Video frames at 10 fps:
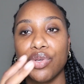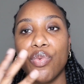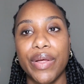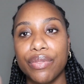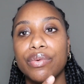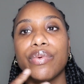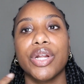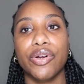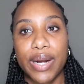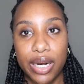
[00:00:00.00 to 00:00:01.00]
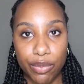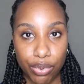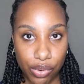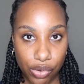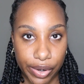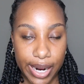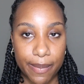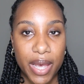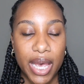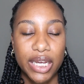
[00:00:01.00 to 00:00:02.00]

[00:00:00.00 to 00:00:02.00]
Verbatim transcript: you went through an accredited program.